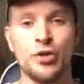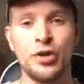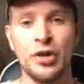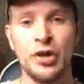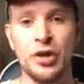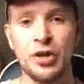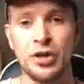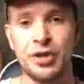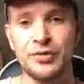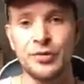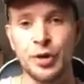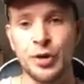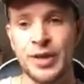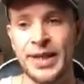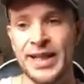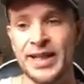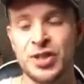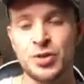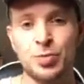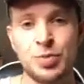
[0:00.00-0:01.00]
unloved,
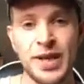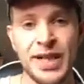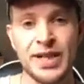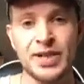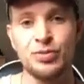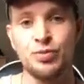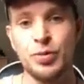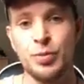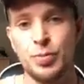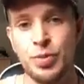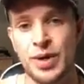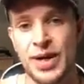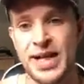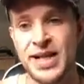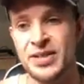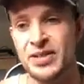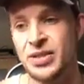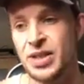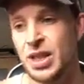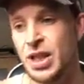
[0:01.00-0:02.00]
unexpressed,
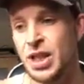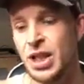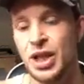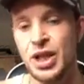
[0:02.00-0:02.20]
repressed,